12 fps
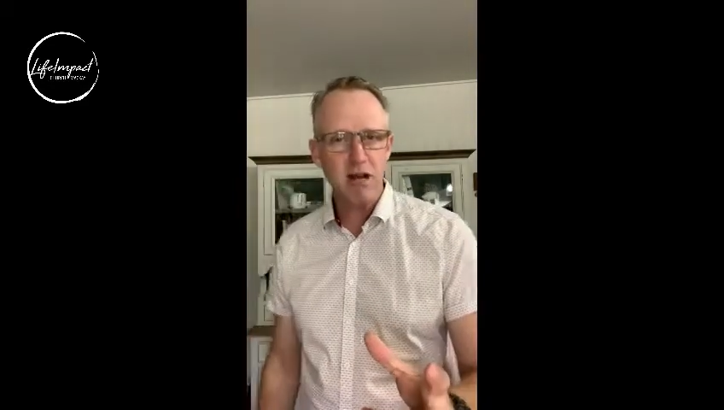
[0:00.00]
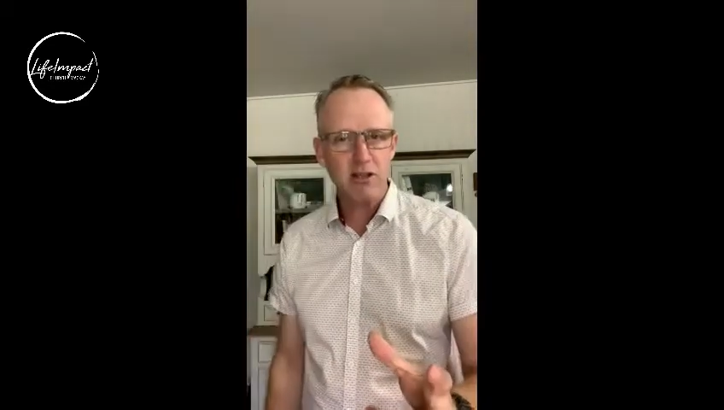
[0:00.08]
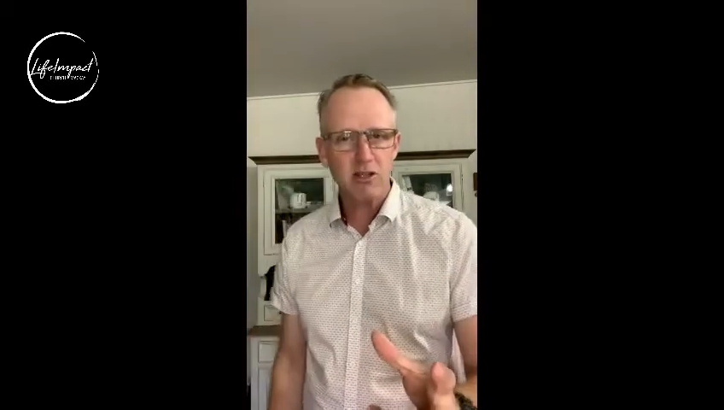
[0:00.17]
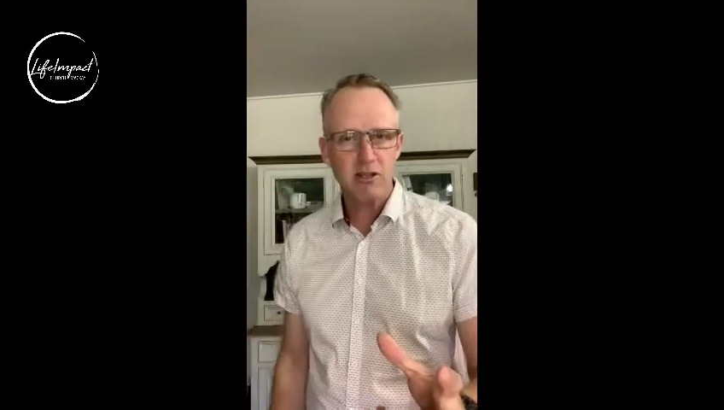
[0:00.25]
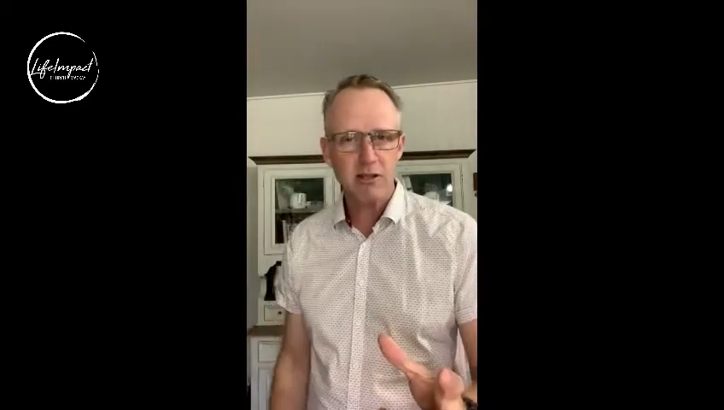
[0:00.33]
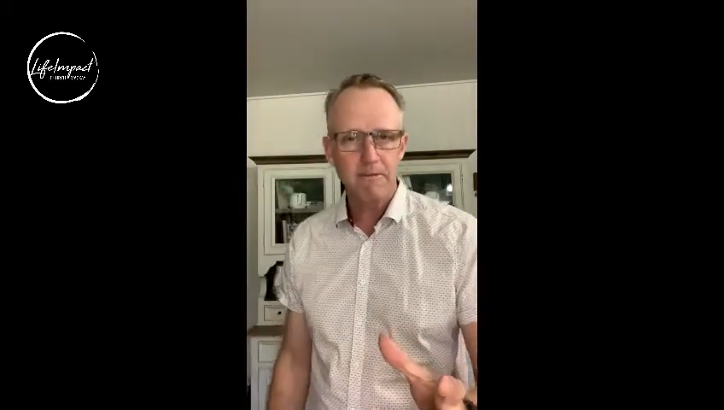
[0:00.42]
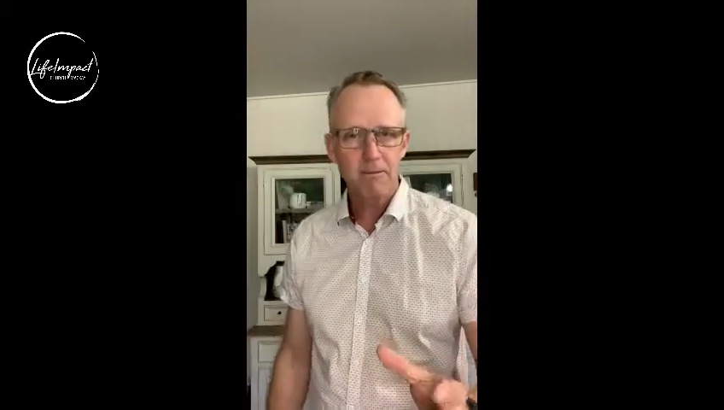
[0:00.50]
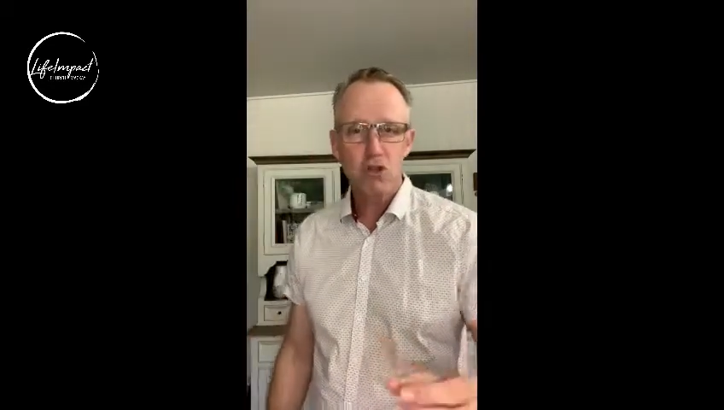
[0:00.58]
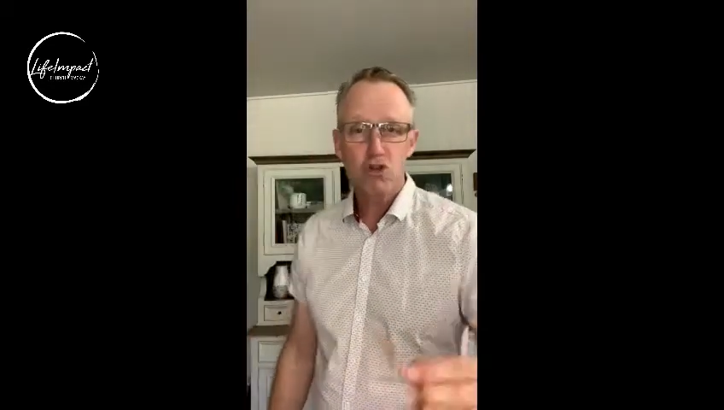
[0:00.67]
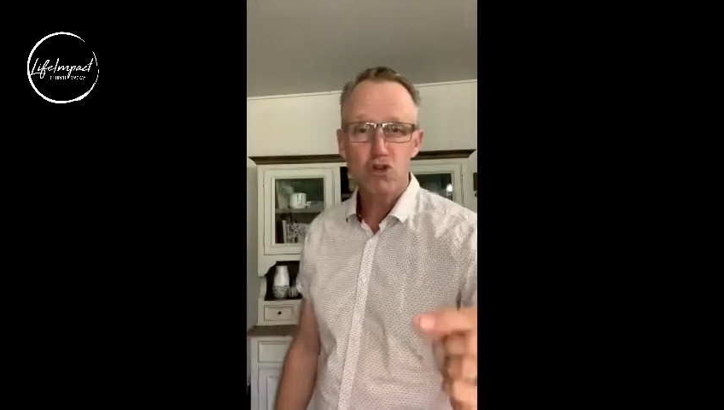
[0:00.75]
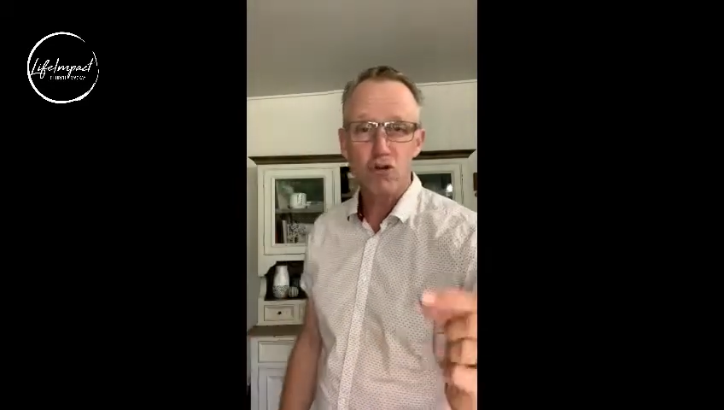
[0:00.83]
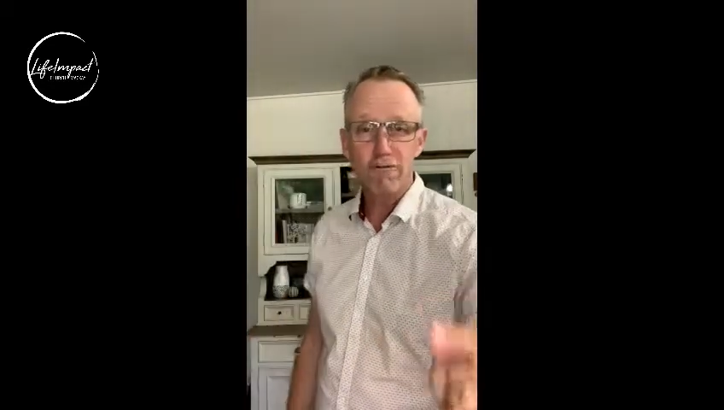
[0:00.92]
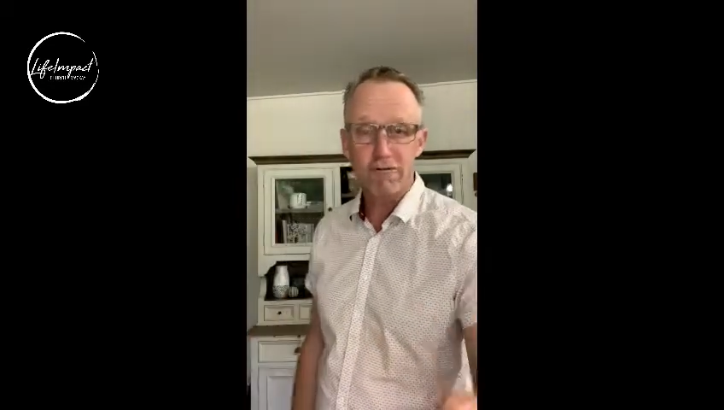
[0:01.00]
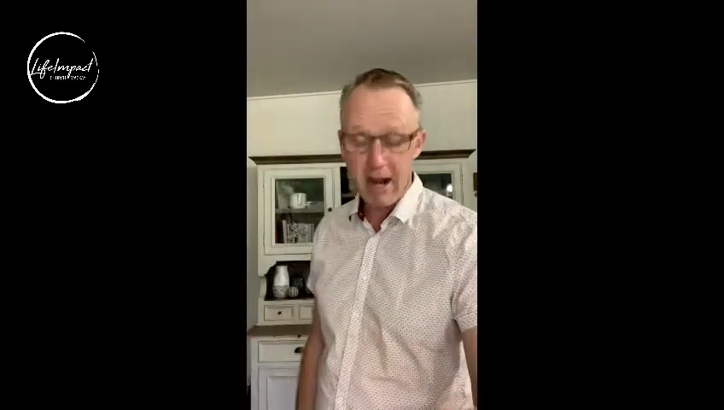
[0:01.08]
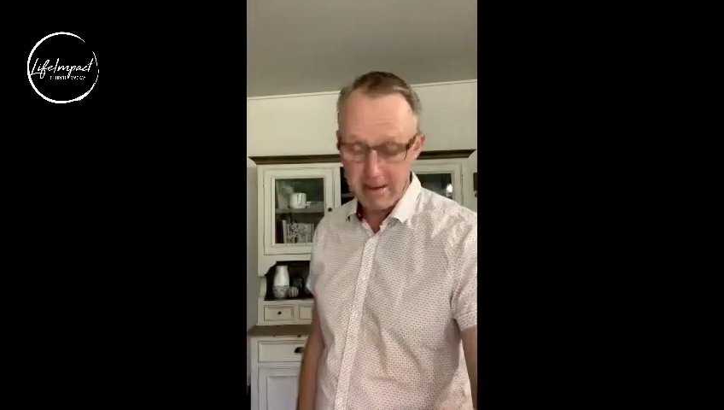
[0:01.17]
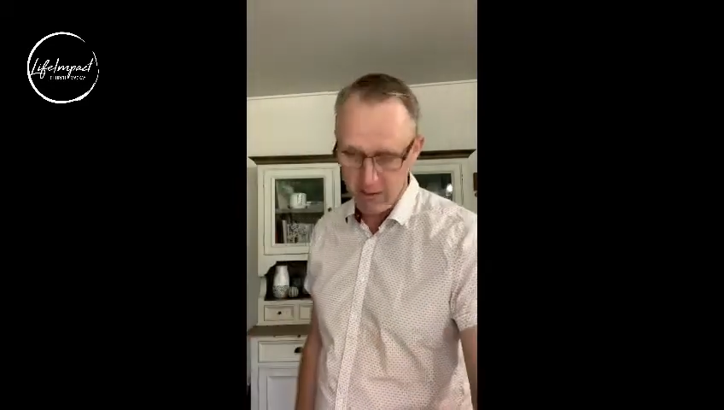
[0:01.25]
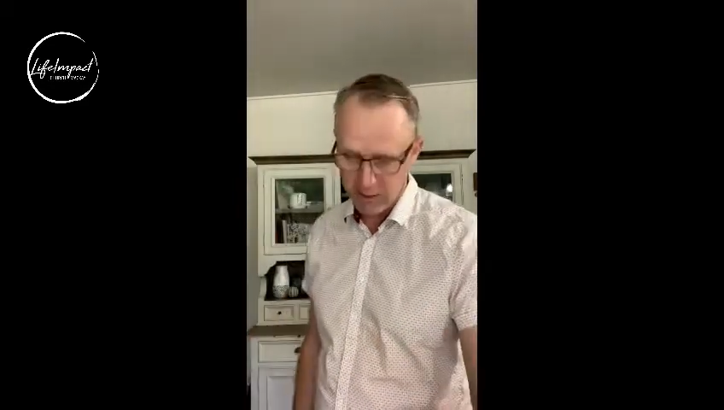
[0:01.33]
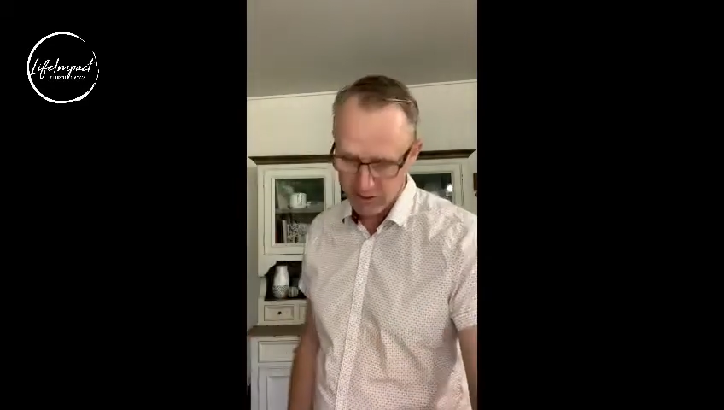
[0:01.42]
us to
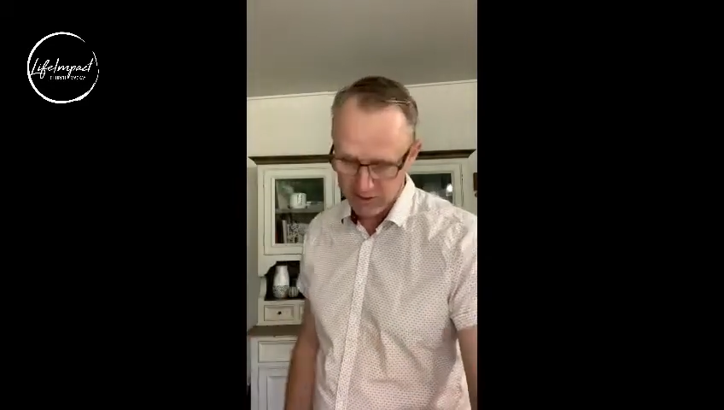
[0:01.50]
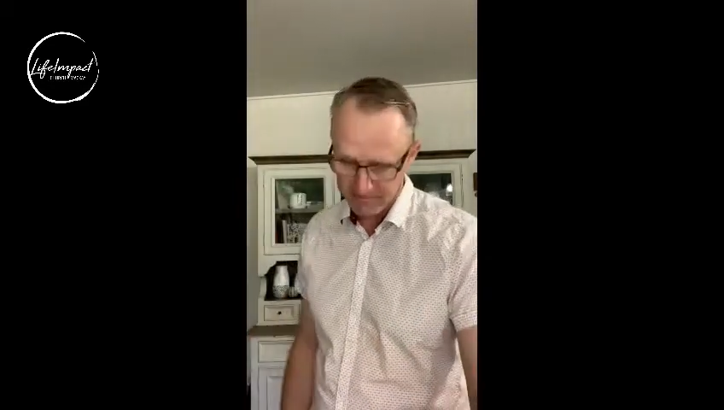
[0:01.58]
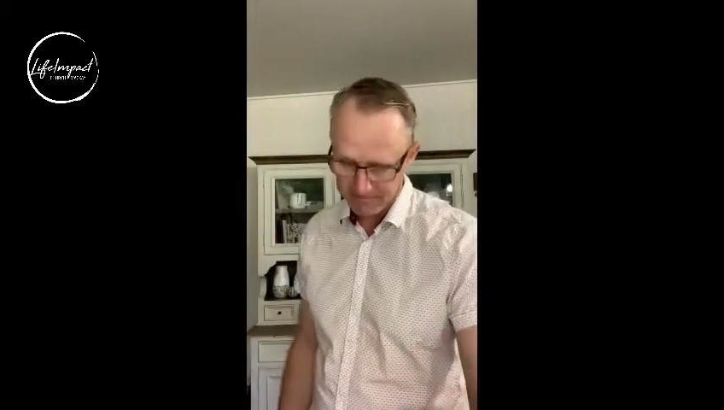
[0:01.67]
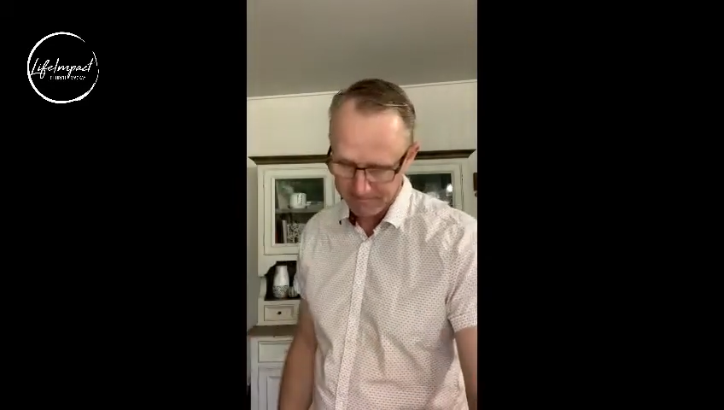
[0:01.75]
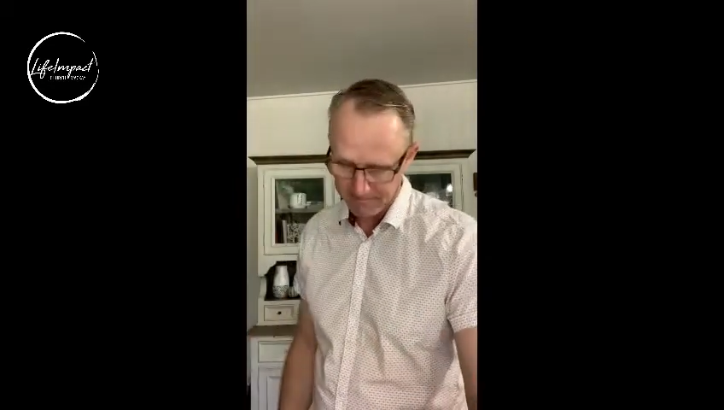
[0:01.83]
frame us.